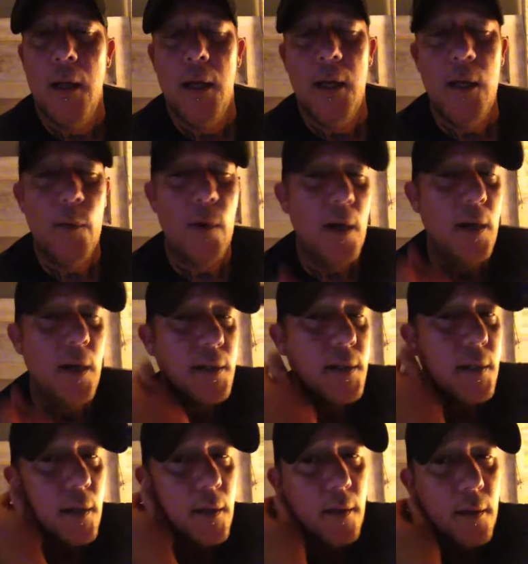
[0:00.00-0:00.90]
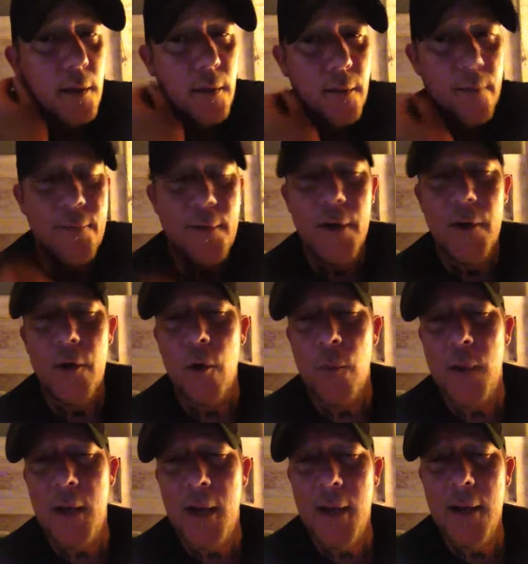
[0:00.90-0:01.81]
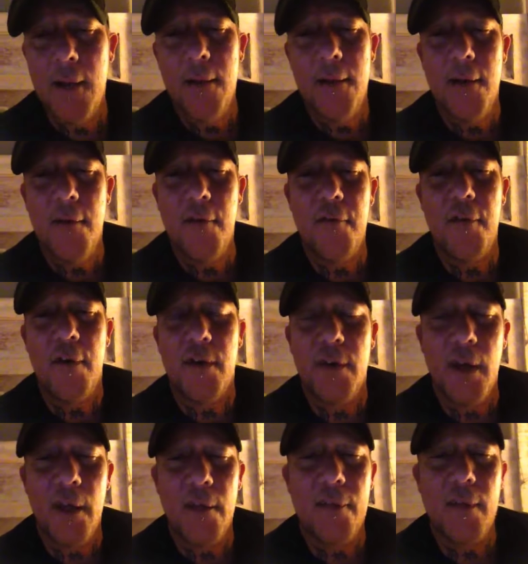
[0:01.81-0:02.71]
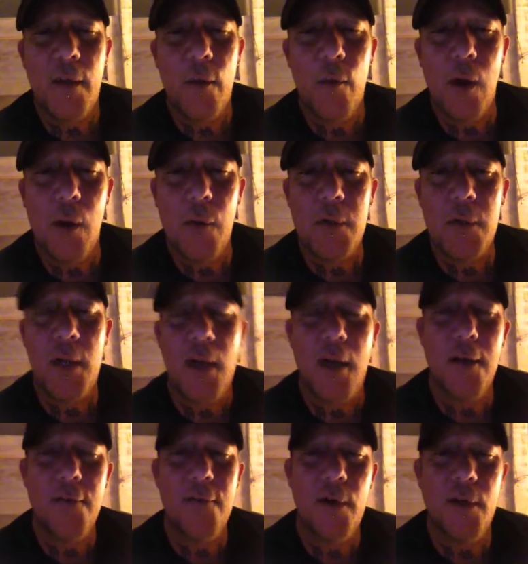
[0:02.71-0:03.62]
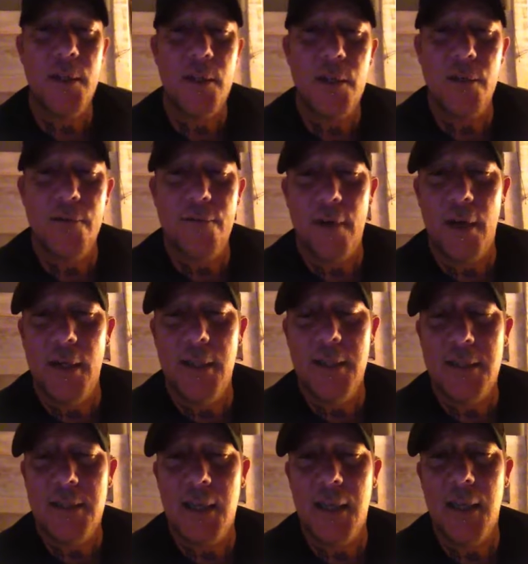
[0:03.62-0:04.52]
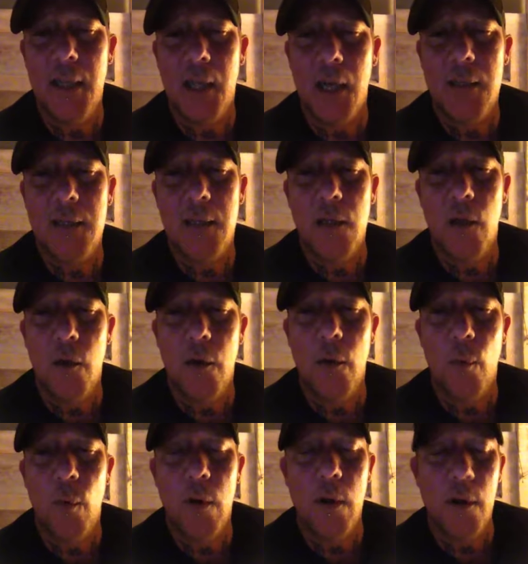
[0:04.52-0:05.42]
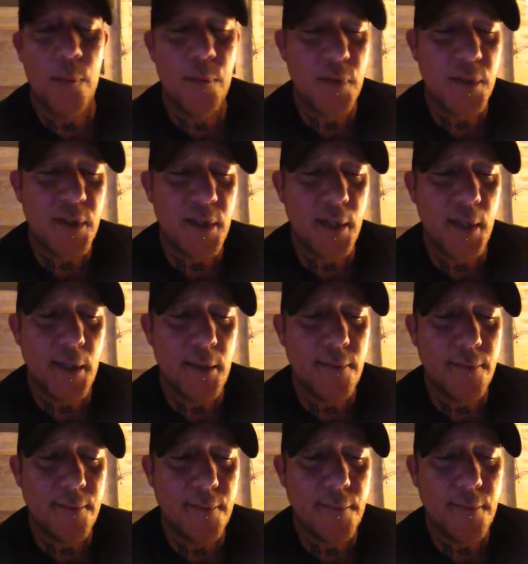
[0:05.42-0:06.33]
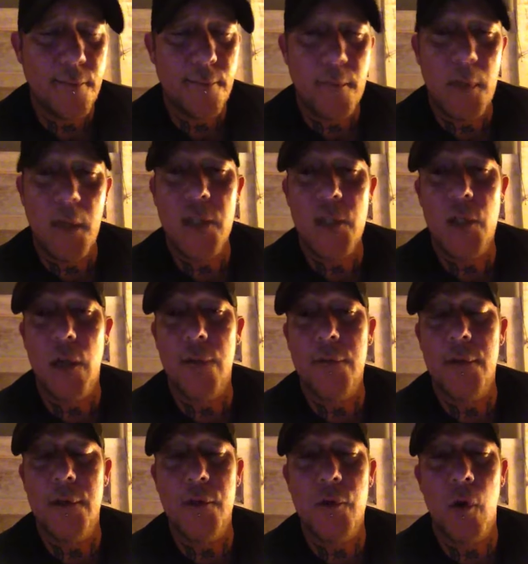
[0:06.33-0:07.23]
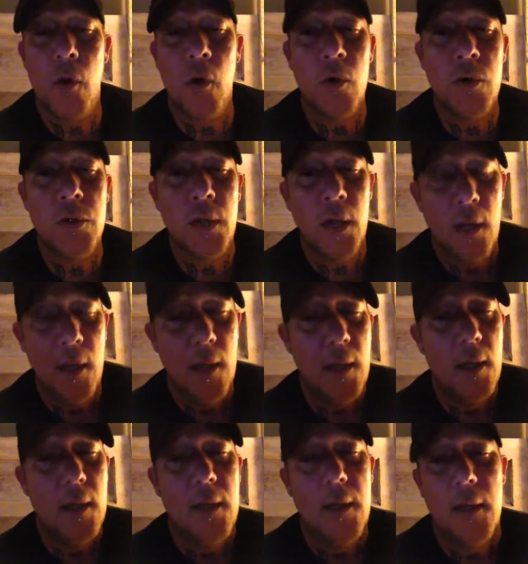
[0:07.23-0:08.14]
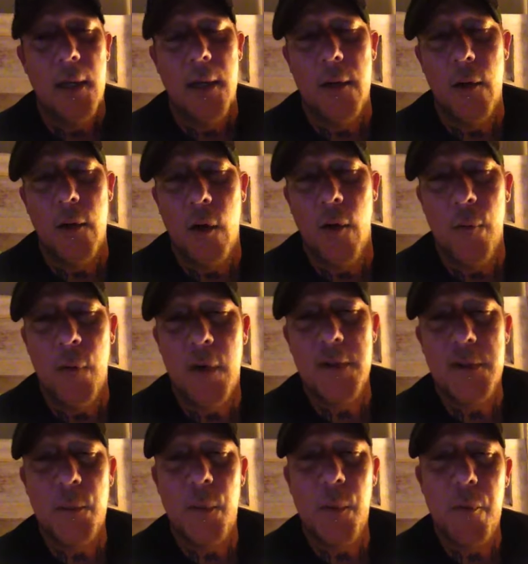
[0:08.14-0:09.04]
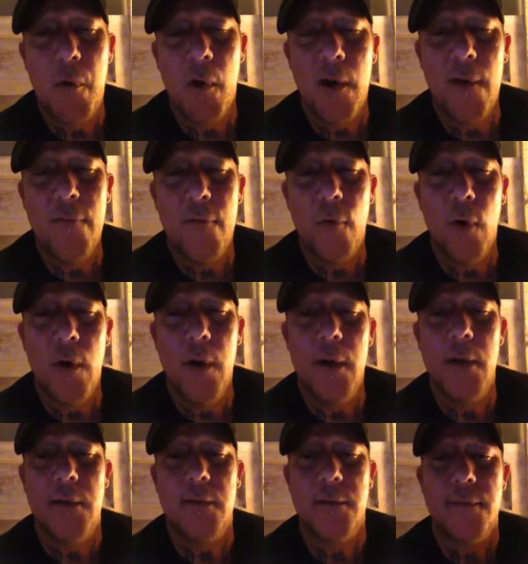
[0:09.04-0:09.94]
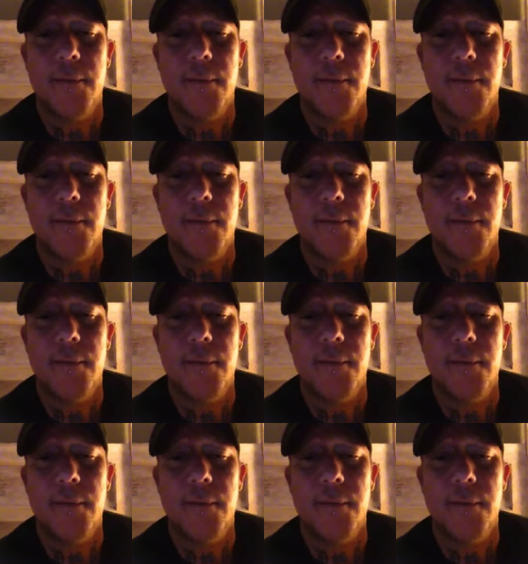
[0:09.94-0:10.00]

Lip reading: Anyways, fear no man, never fear death, get right with God, fight the good fight, stay locked and loaded 100%. Much love to the trolls. I know everybody's going to be praying for you.